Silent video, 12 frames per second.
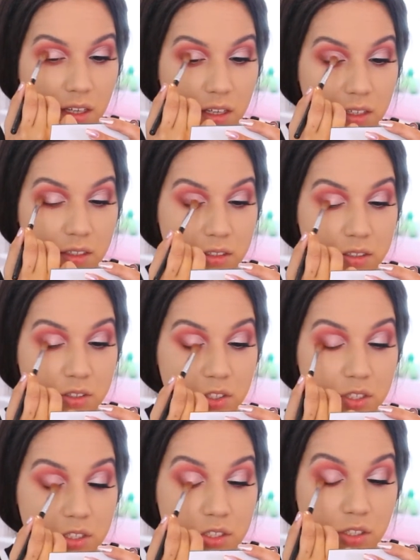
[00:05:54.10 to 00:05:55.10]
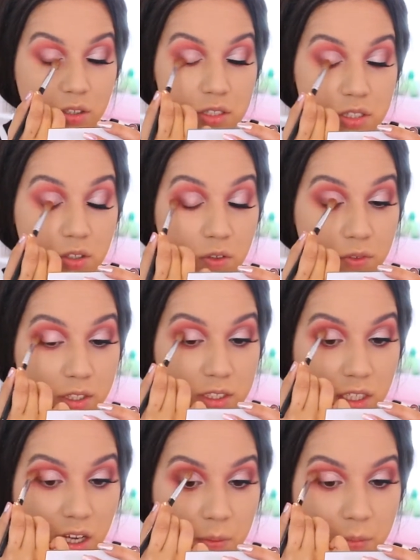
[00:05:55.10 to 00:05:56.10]
and just dust it over the
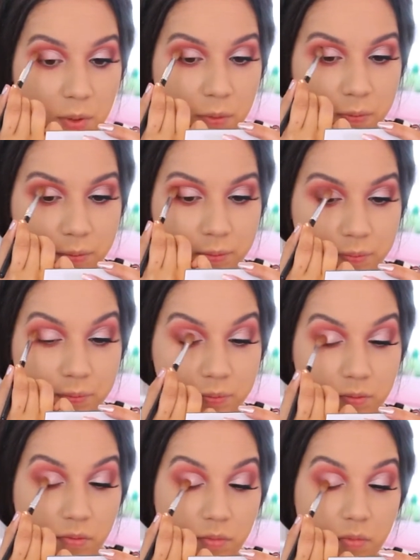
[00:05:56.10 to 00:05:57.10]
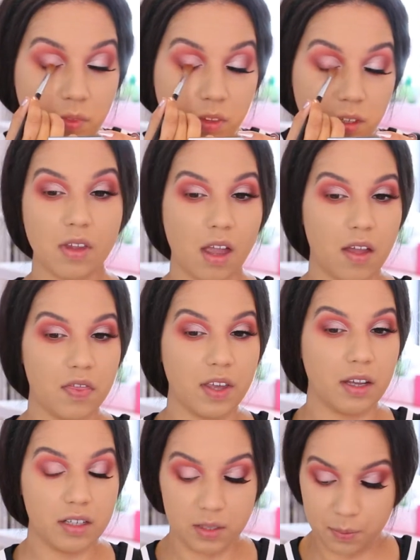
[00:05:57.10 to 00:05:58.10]
top. And
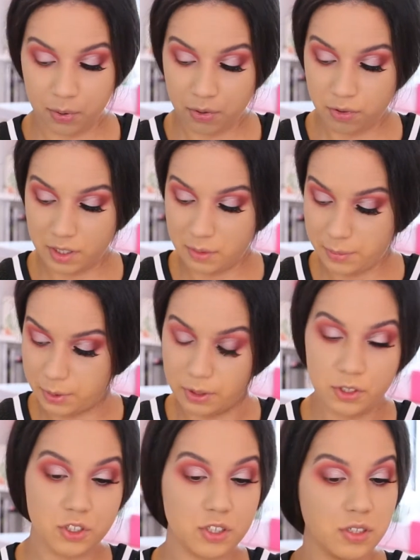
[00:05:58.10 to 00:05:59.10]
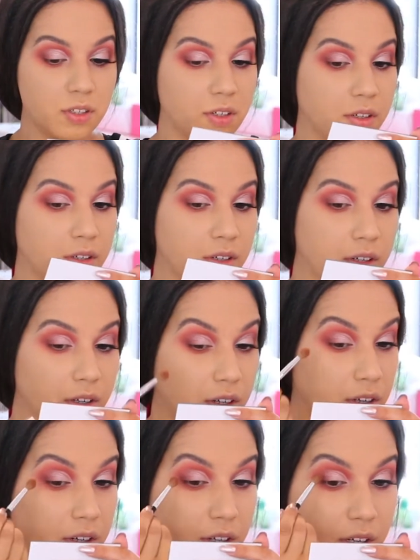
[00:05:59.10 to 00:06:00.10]
that is pretty much
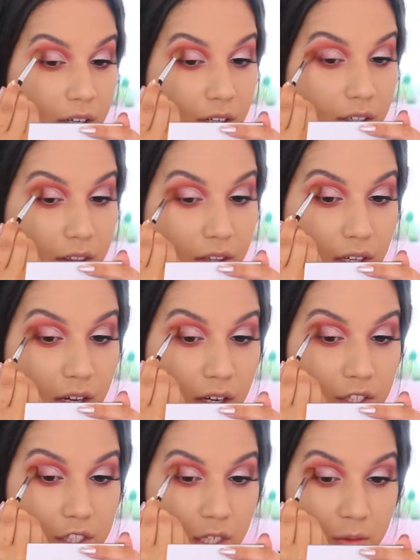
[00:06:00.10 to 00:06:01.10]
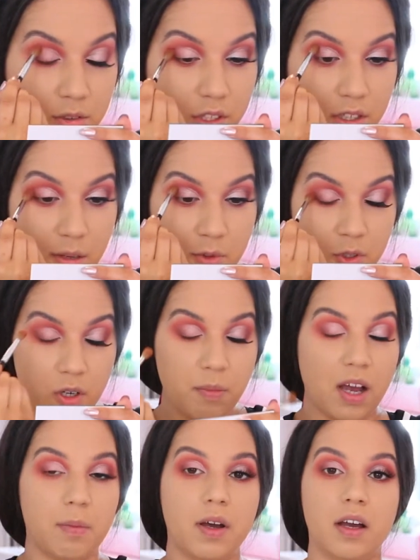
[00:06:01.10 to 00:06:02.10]
the eyeshadow done. I'm just going to
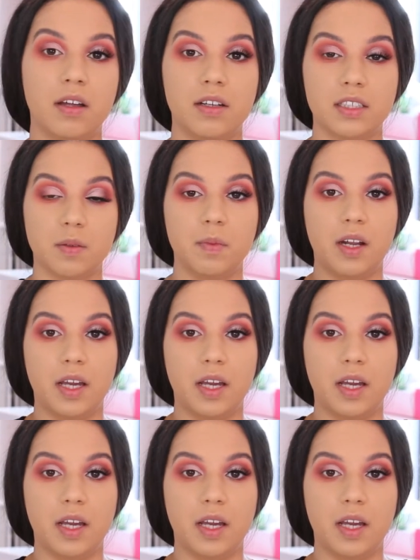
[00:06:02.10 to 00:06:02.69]
pop on some